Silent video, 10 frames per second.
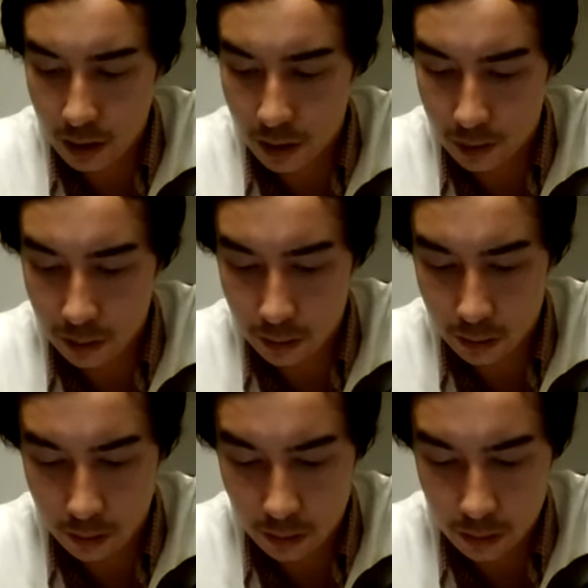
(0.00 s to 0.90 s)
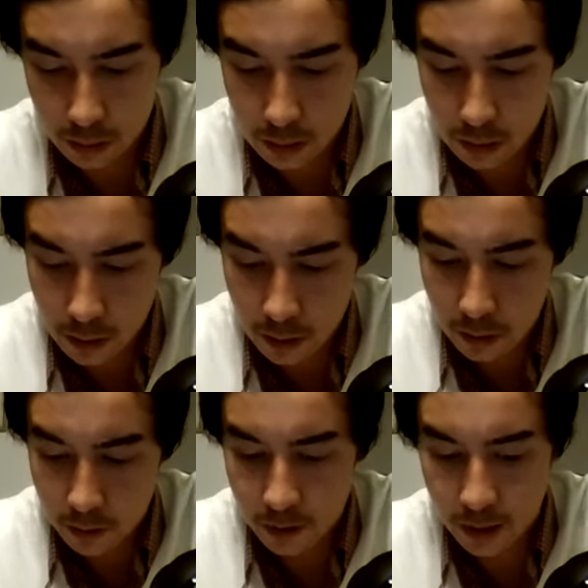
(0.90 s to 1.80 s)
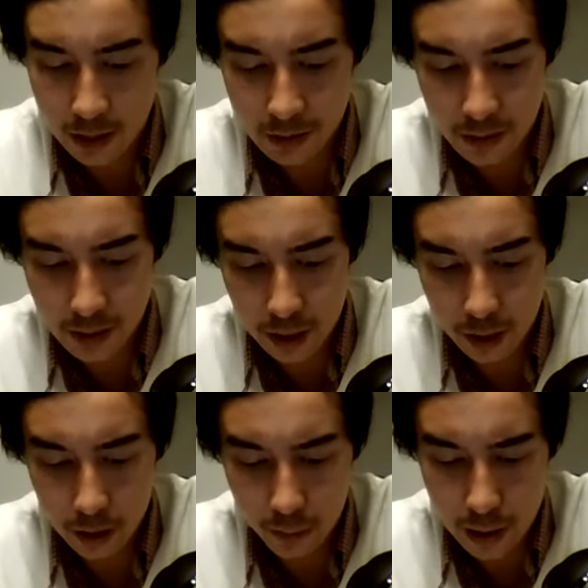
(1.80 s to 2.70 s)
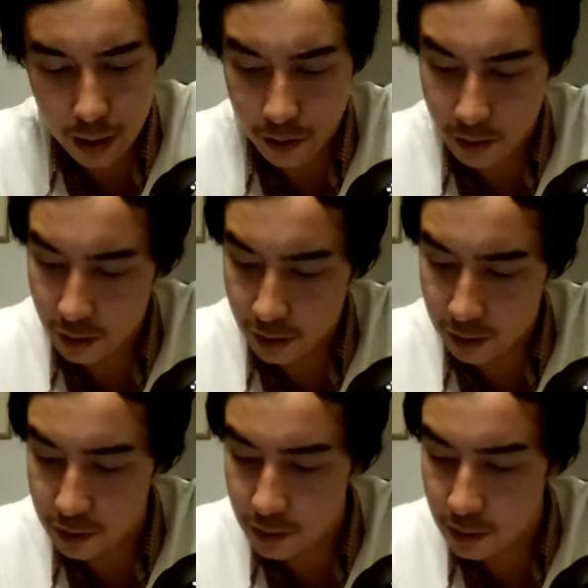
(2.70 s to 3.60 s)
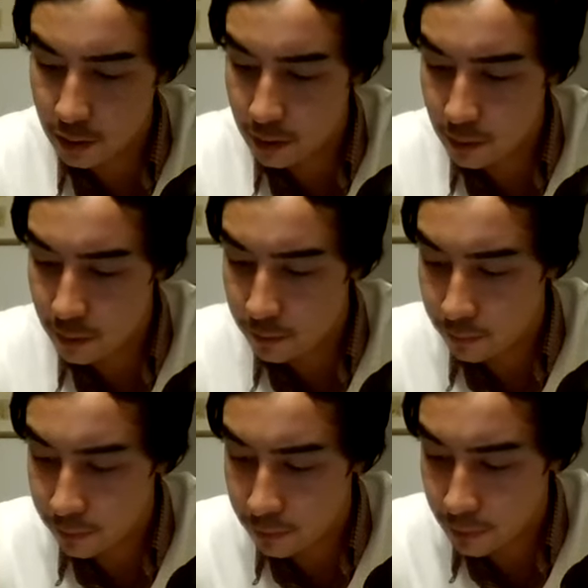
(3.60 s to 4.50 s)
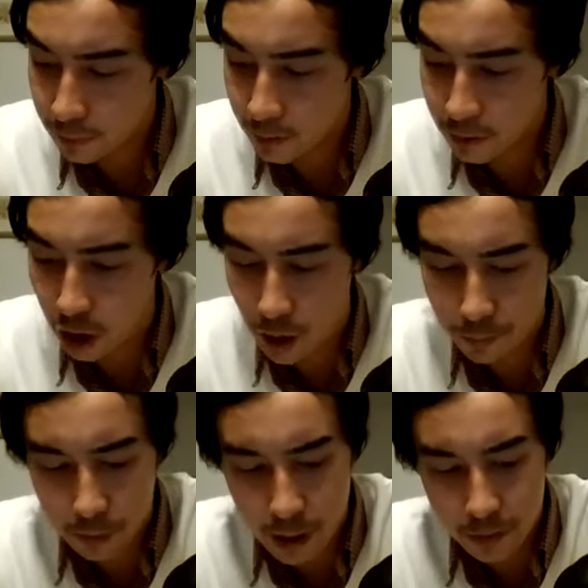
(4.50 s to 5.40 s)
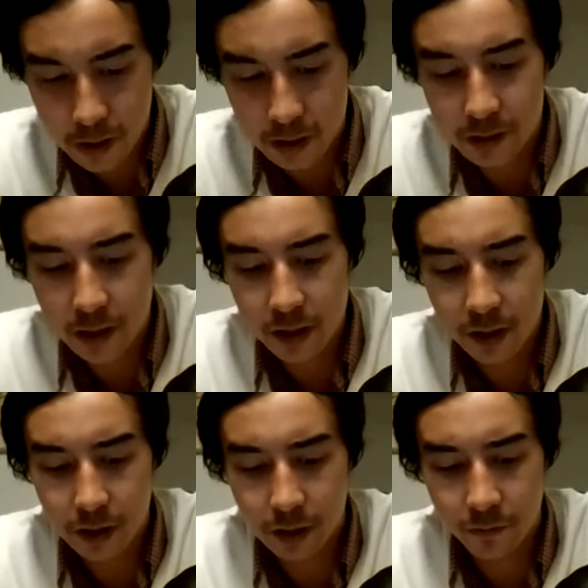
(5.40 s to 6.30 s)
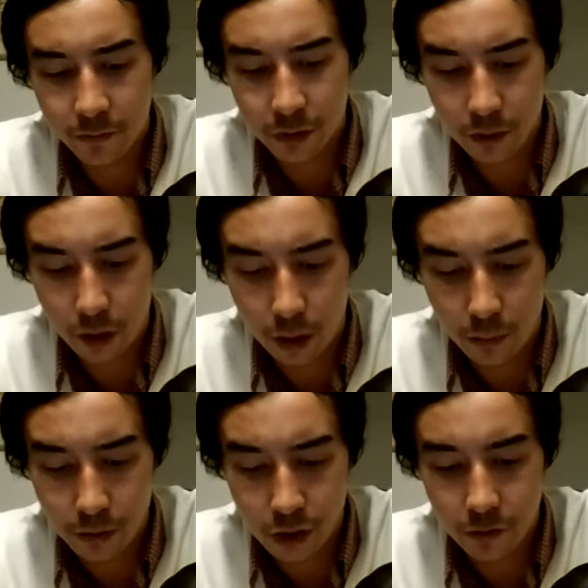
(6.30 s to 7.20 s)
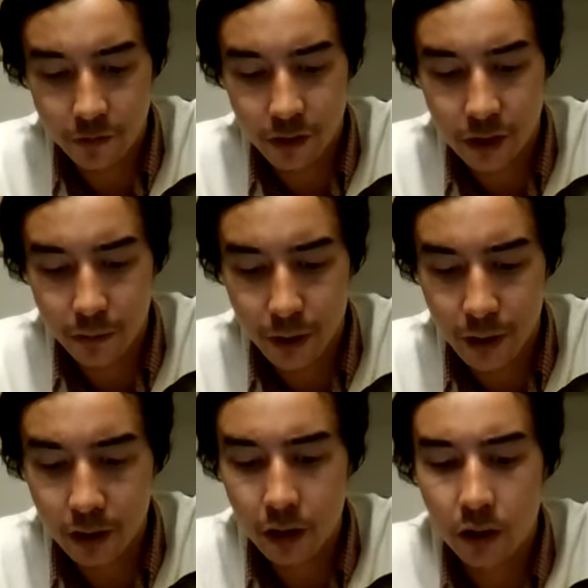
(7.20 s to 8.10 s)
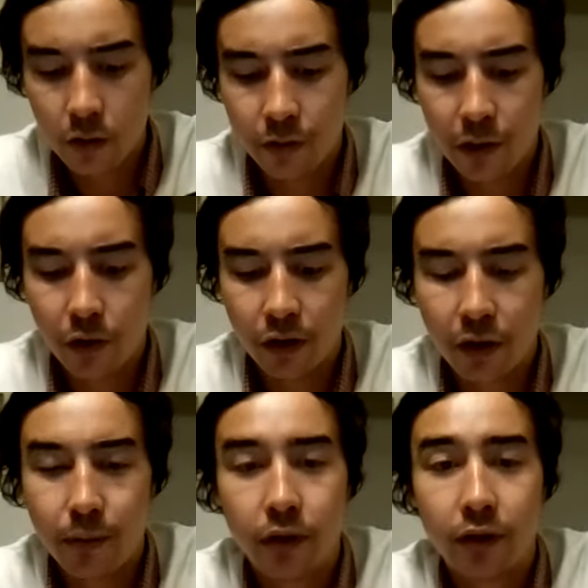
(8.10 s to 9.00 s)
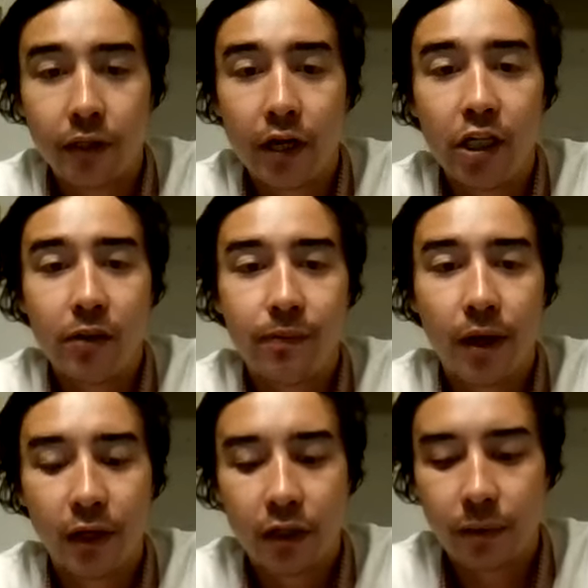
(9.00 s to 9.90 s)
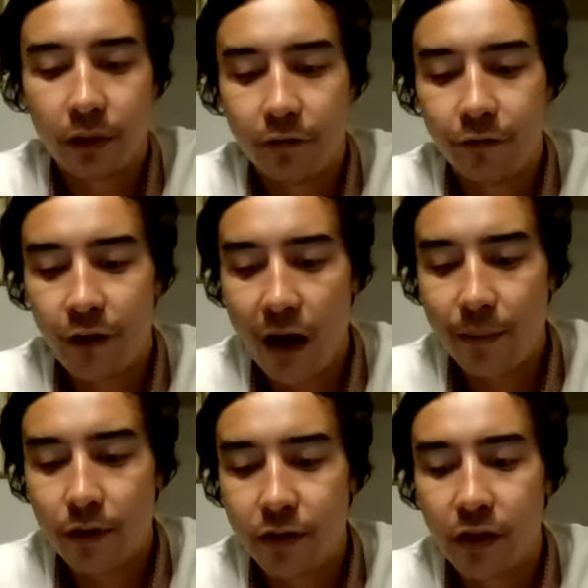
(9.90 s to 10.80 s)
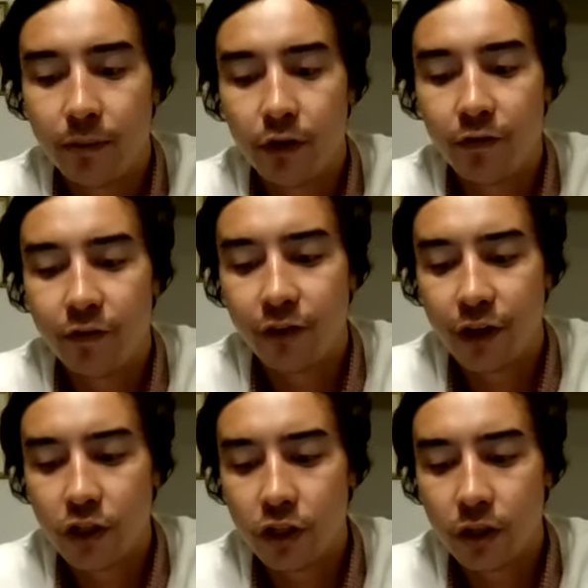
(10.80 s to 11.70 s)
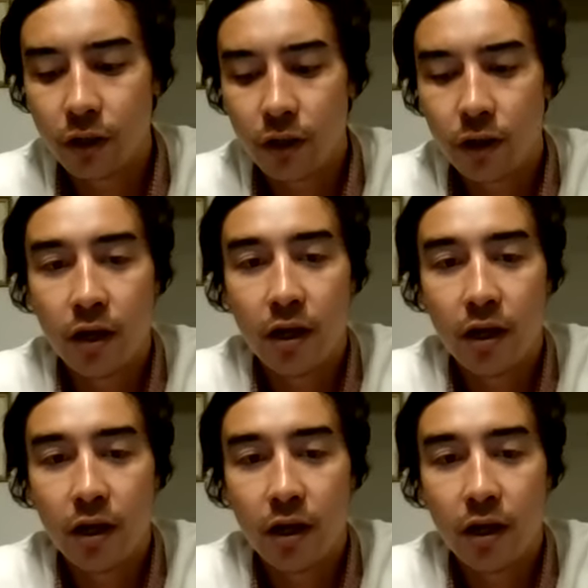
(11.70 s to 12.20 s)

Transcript: and the last thing i heard about it is the top republican senate of the armed services committee they want the military spending to be 5% above inflation